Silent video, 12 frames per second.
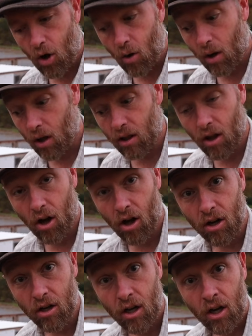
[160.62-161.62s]
go
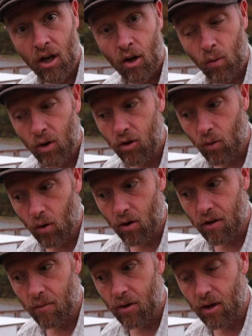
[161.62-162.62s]
along when you
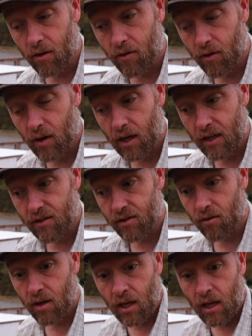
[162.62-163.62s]
order the book through us.
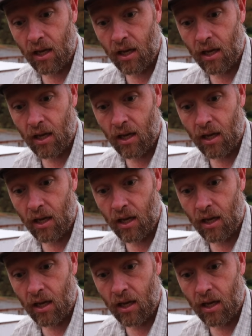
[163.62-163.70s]
So,